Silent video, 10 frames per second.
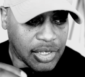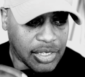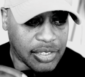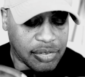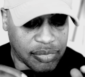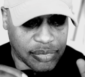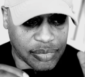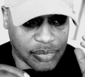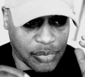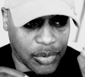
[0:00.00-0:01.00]
And
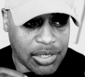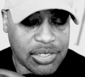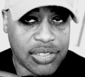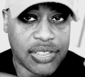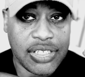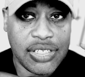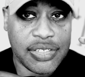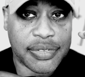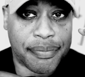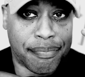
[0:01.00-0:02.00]
once these